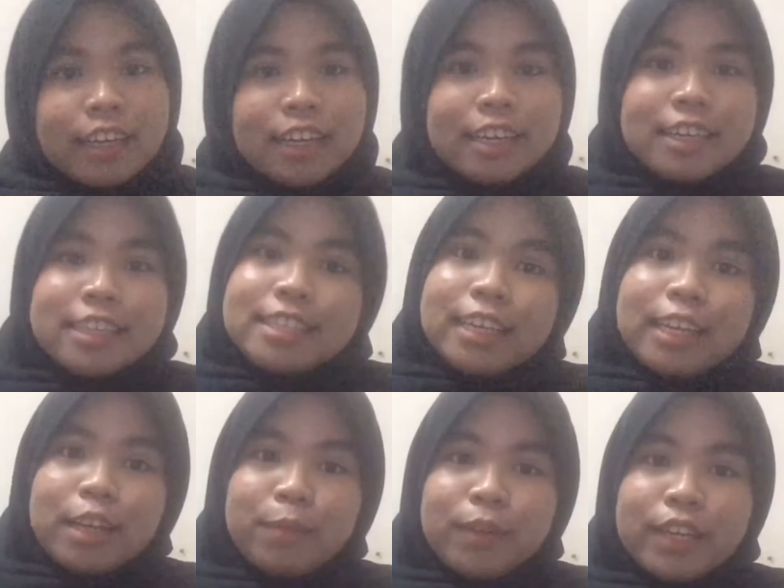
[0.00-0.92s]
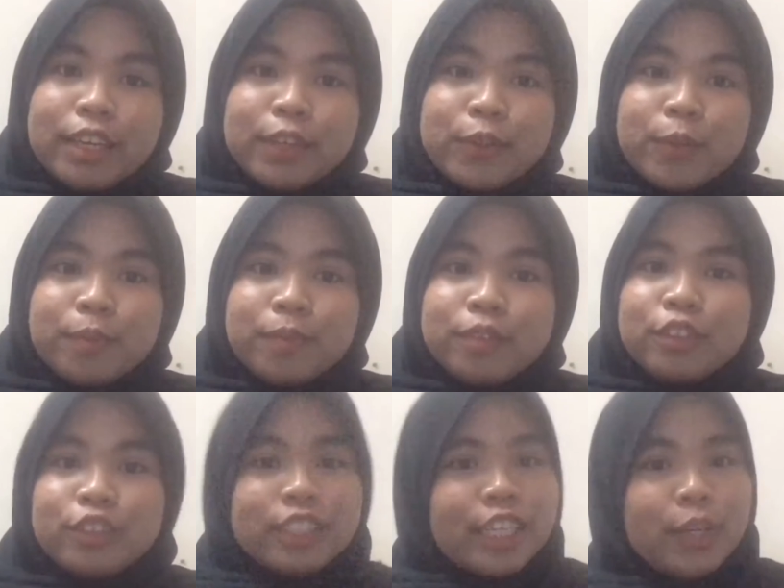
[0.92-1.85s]
Assalamualaikum.
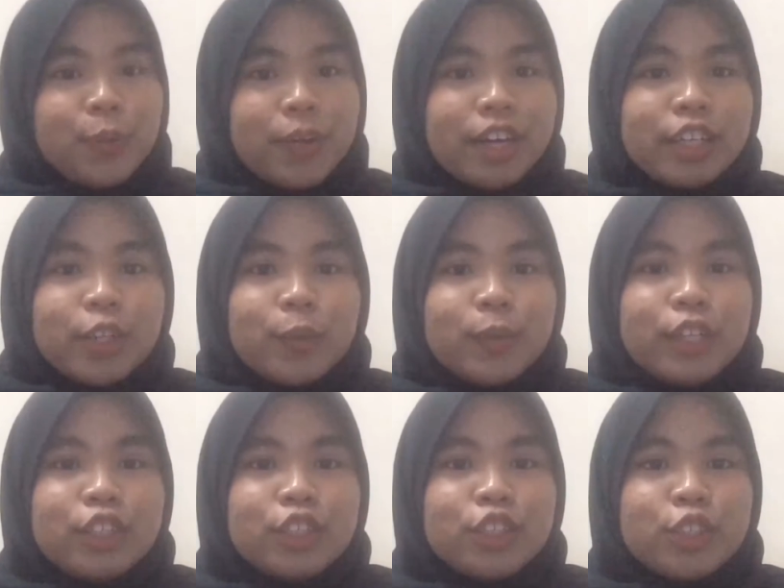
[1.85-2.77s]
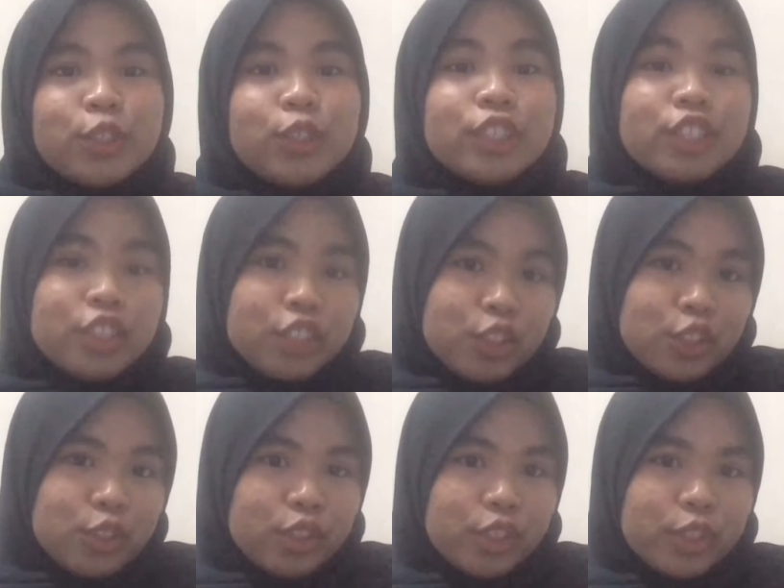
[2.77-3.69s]
Today we are going to
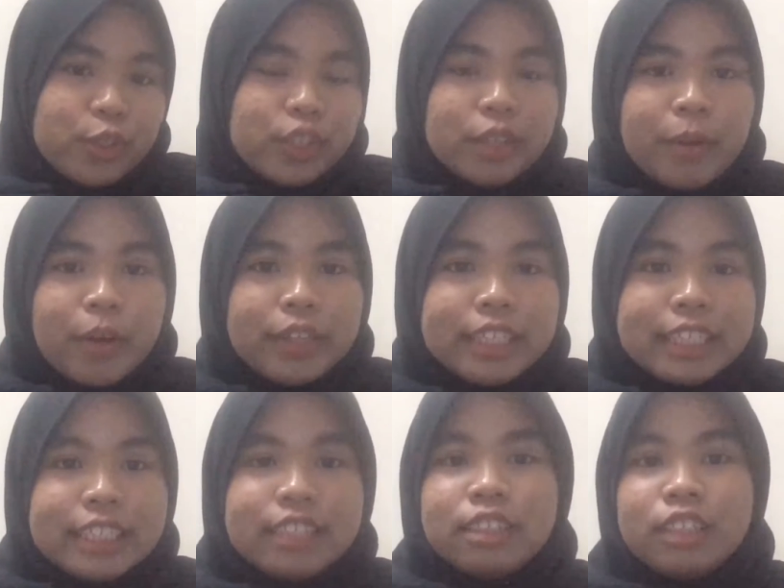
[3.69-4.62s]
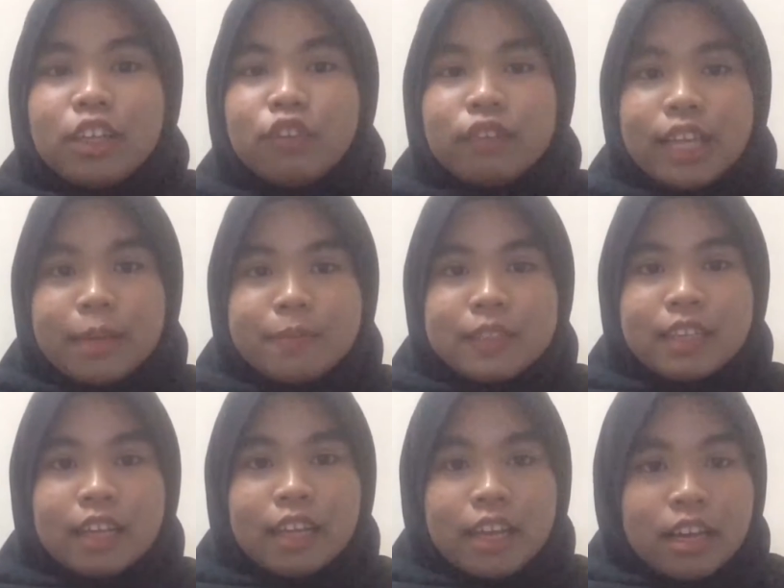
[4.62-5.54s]
introduce to you about the history of games.
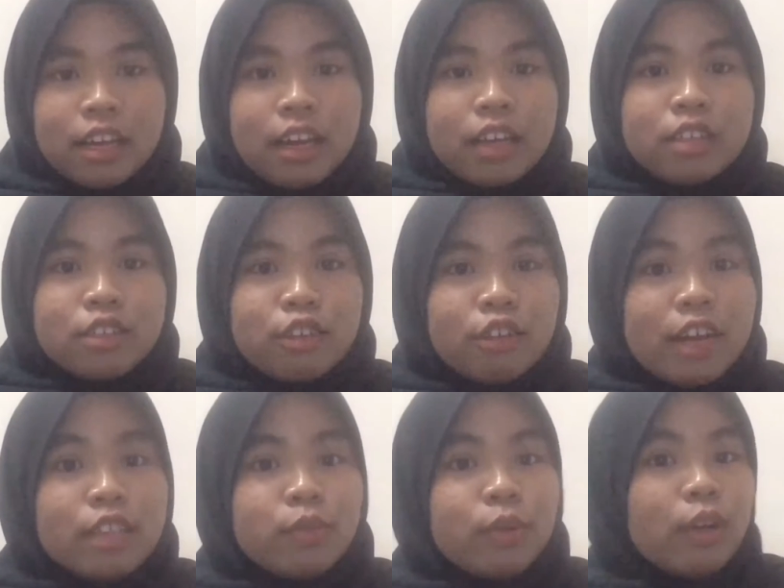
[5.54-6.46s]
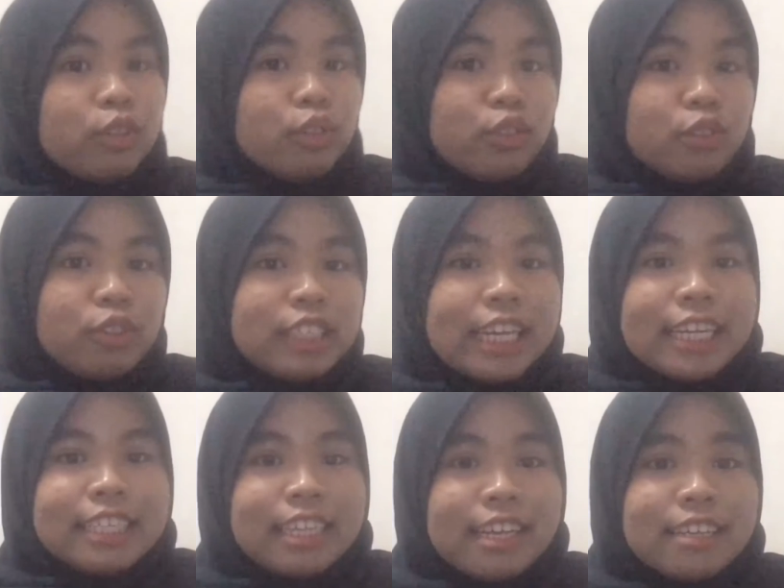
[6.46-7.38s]
So as we all know
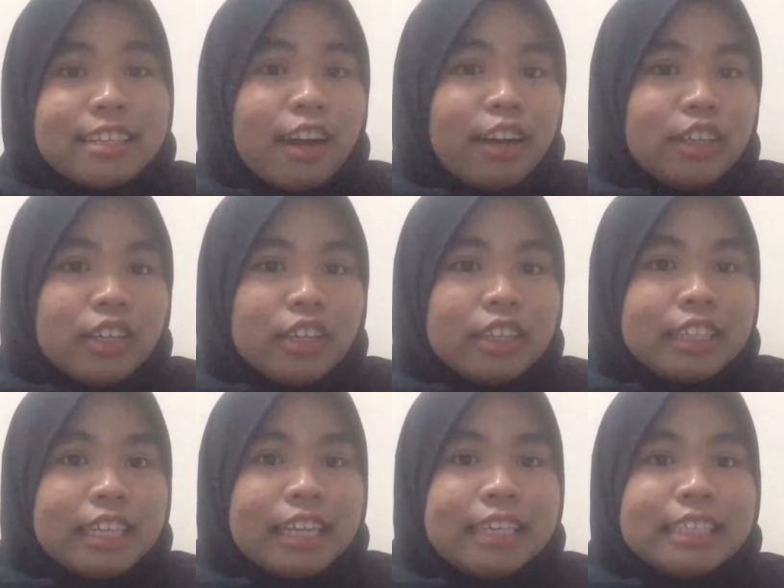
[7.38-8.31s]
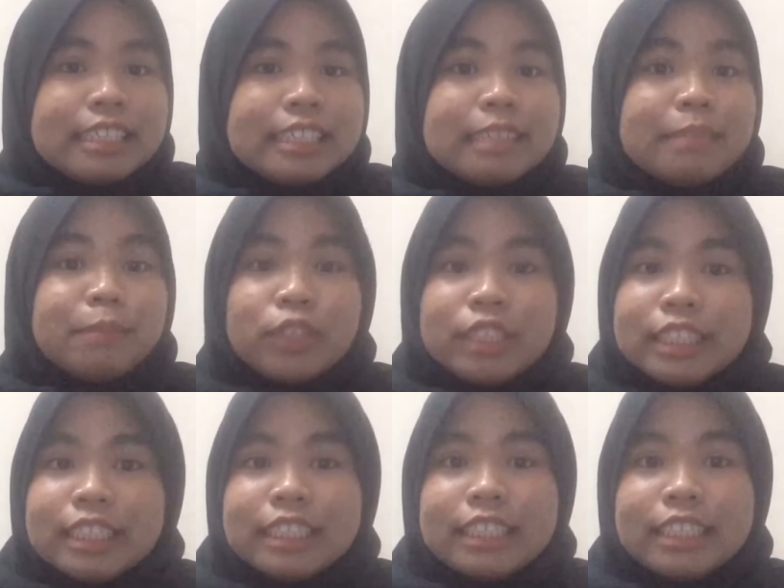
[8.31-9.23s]
that dice are not a
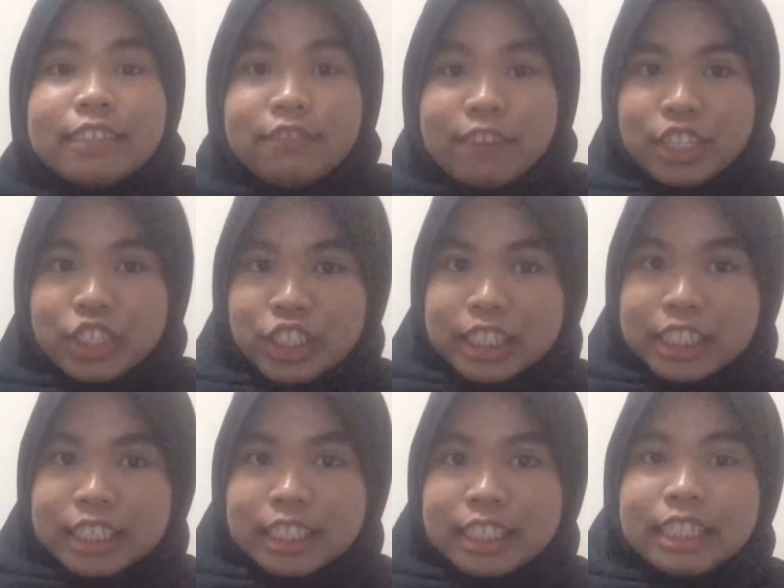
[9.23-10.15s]
modern invention.